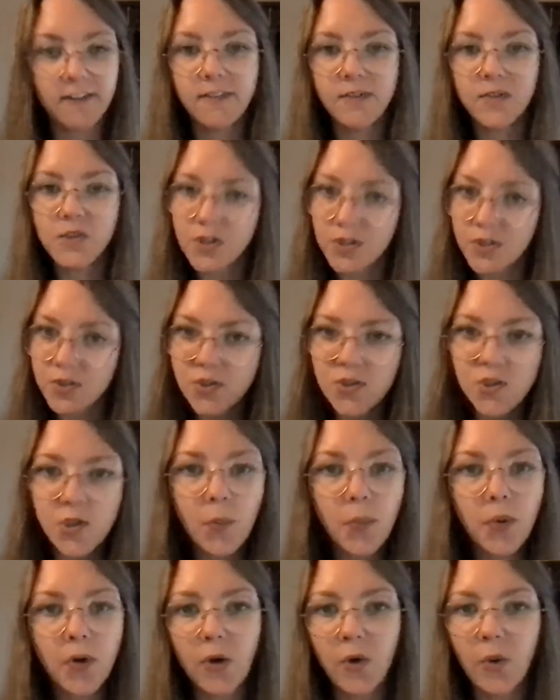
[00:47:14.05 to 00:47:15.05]

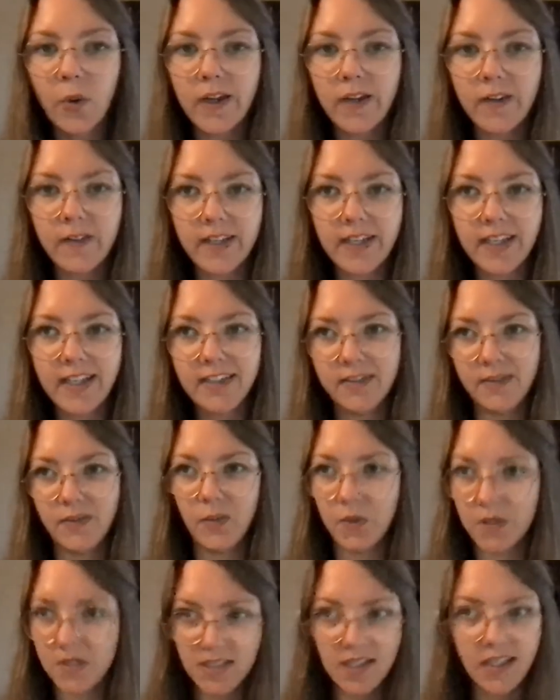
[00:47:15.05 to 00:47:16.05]
super quickly,
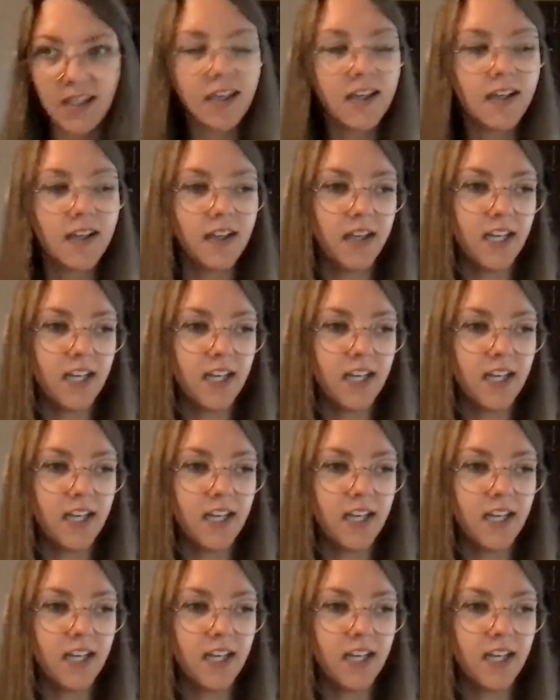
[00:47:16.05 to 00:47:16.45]
we'll see,